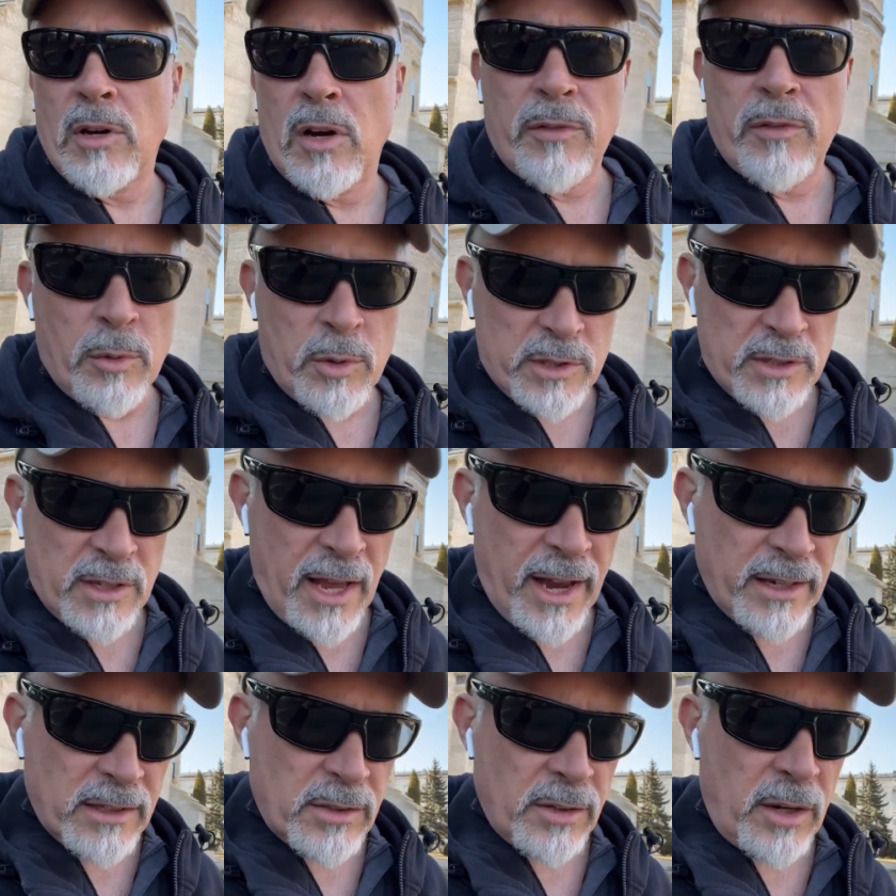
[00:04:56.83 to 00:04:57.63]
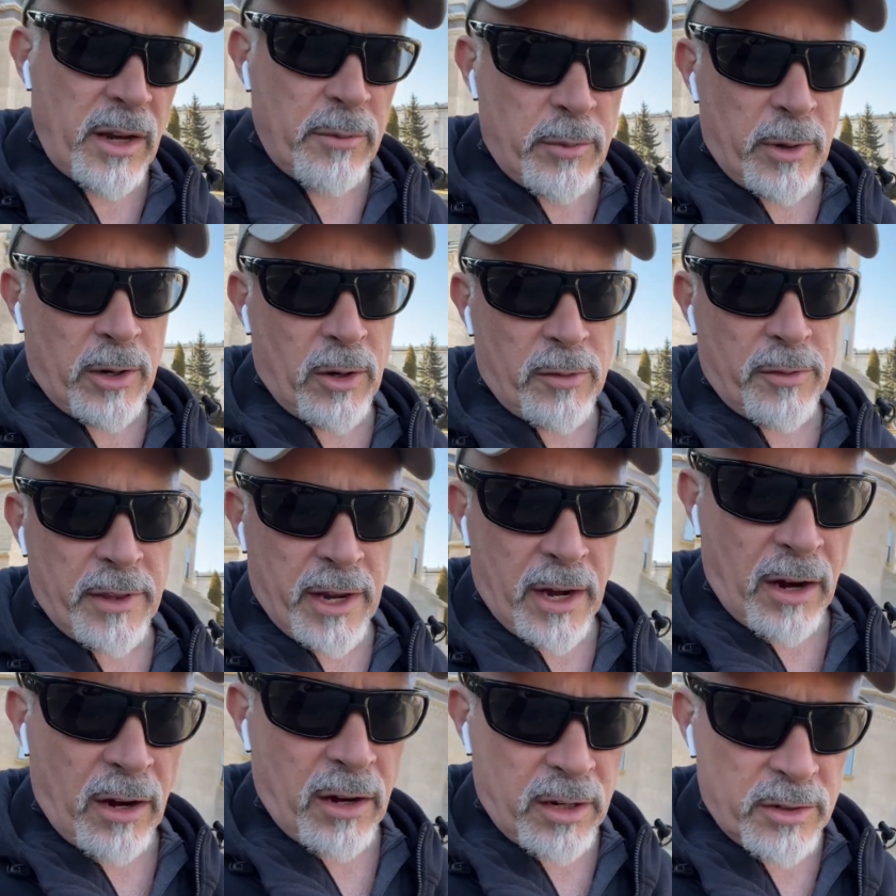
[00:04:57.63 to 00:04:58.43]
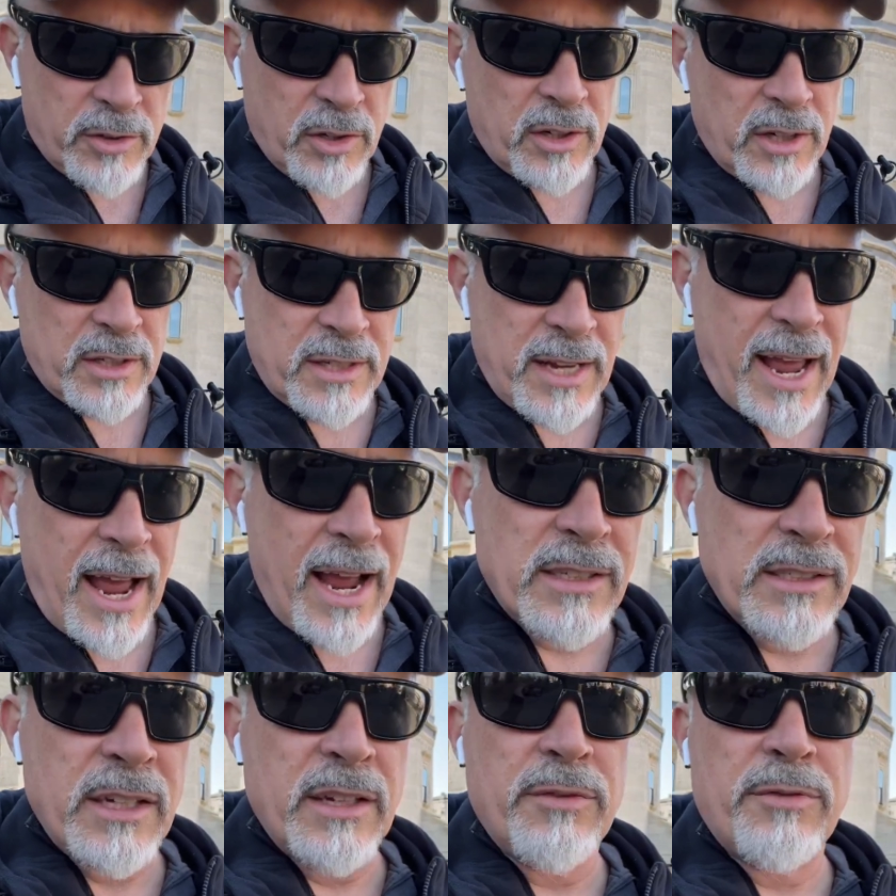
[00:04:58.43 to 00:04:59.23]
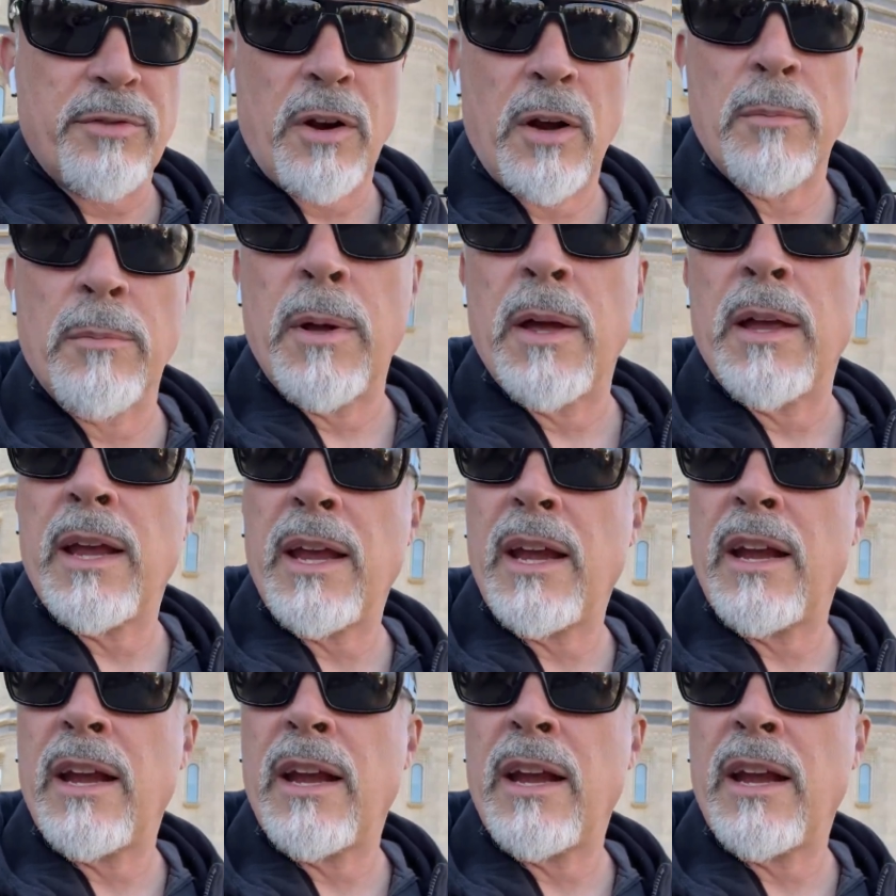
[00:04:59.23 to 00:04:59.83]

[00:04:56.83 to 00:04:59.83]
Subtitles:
So I went over there, took a taxi from here